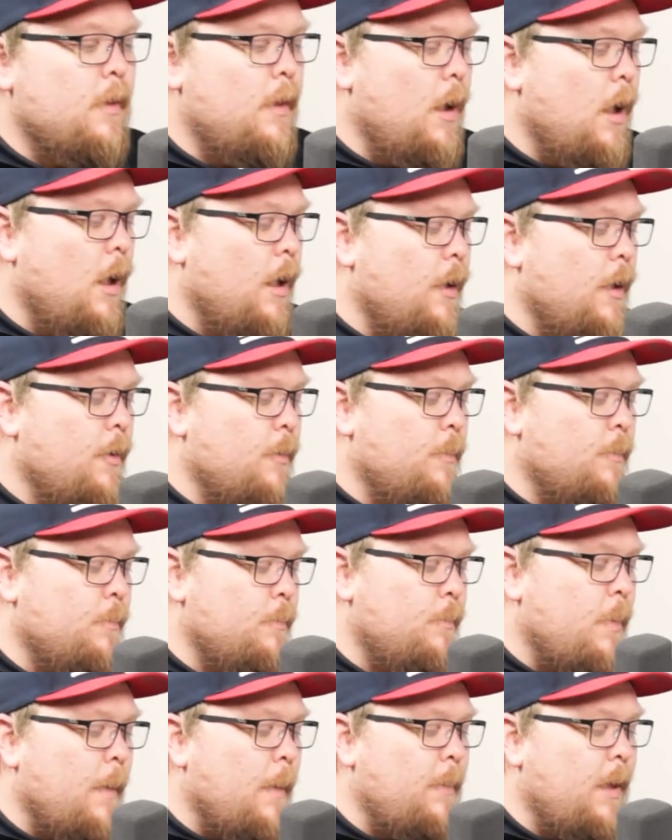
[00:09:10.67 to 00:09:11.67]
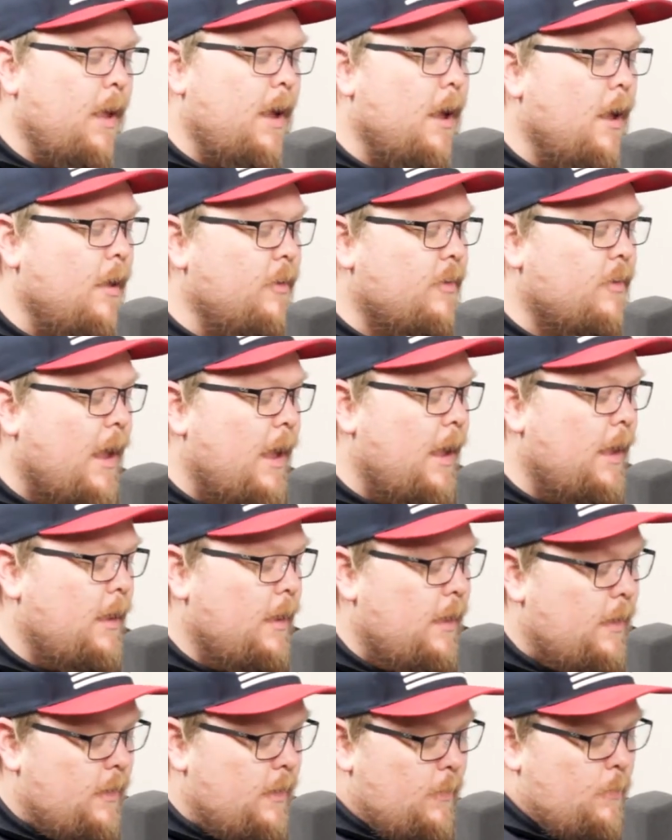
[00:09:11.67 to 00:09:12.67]
But because I
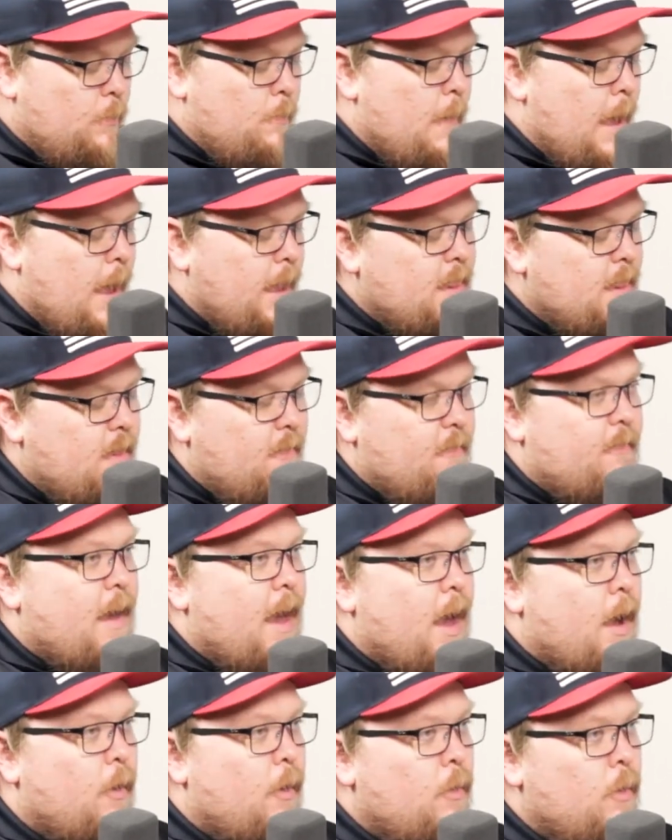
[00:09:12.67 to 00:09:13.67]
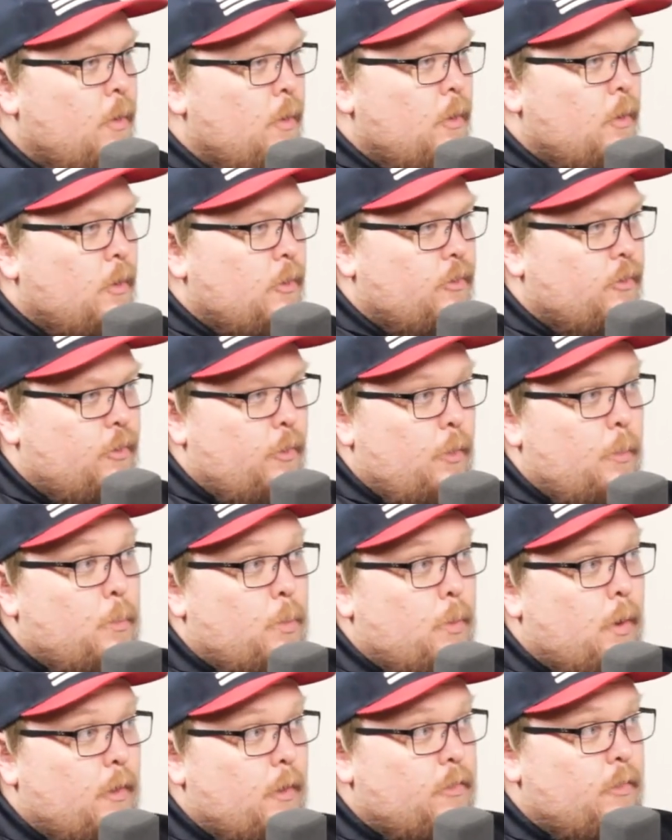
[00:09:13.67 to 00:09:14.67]
made the vow to
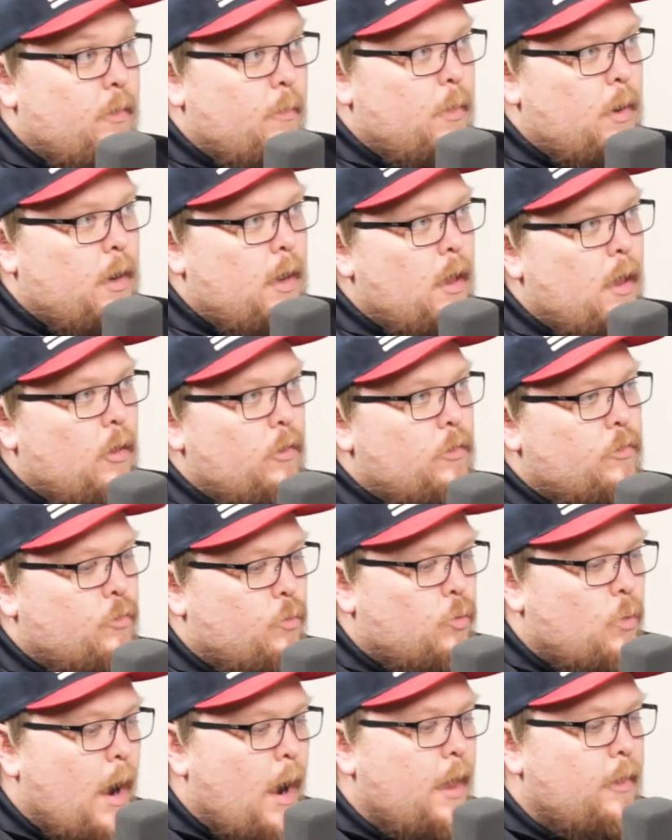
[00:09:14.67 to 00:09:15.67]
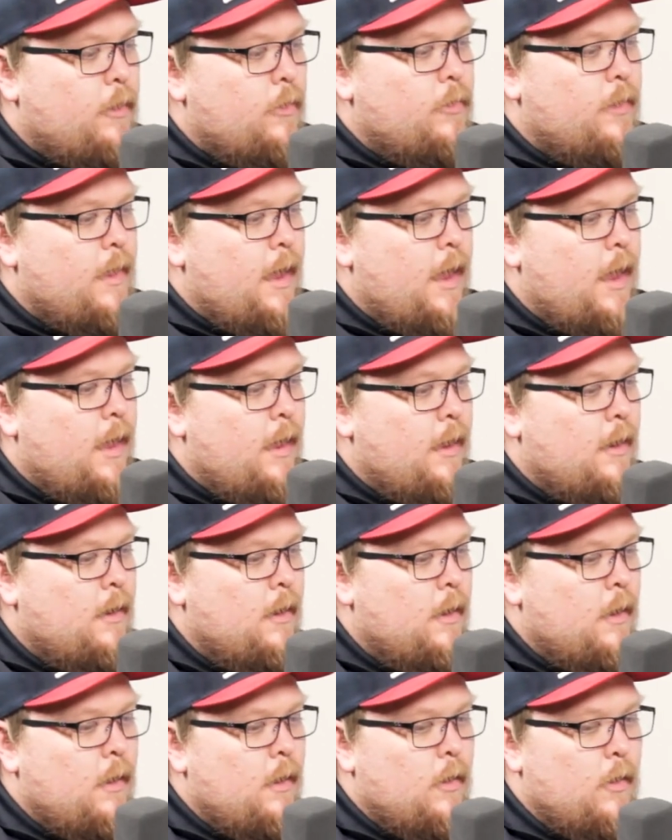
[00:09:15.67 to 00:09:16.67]
impress somebody else rather than,
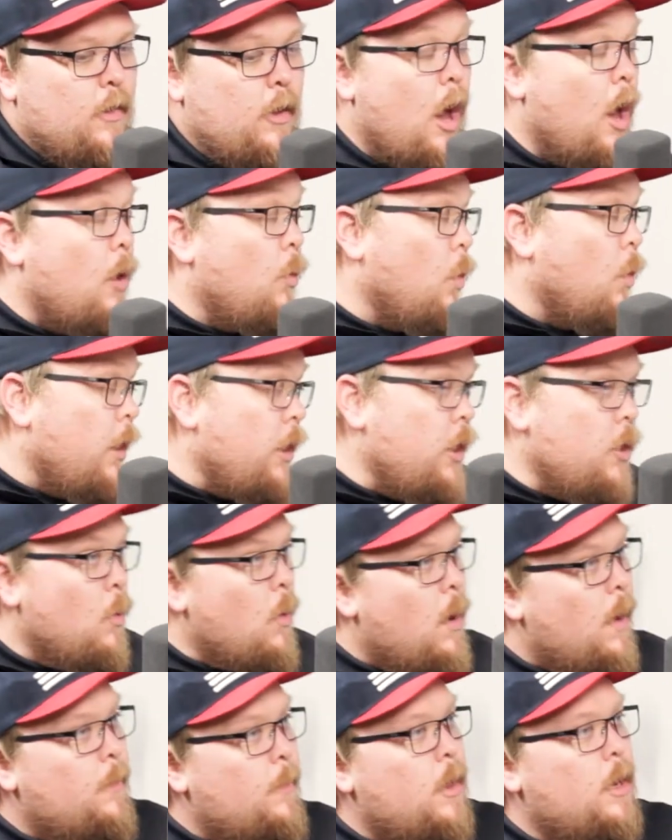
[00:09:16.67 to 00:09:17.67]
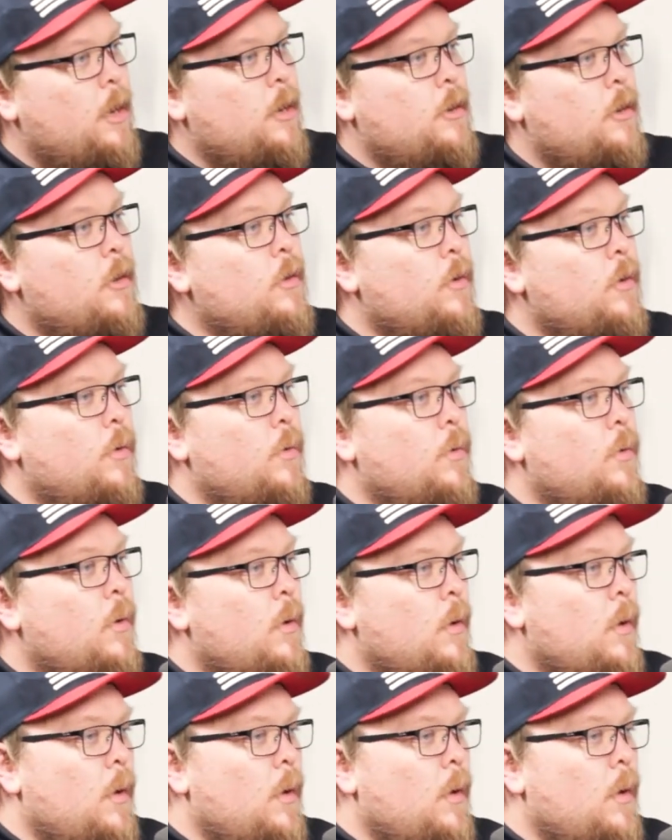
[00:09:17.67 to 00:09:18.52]
God, what do you want me to do?